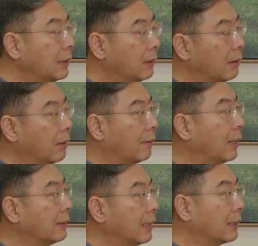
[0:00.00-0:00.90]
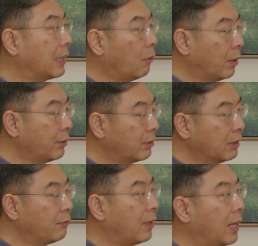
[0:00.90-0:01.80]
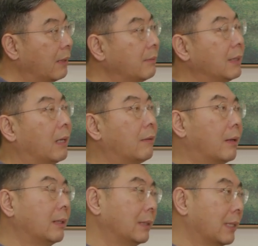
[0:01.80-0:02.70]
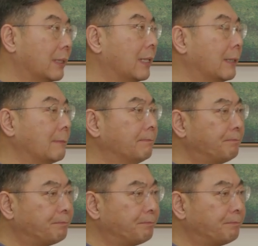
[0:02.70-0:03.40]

you know, around that time, 135, around that time.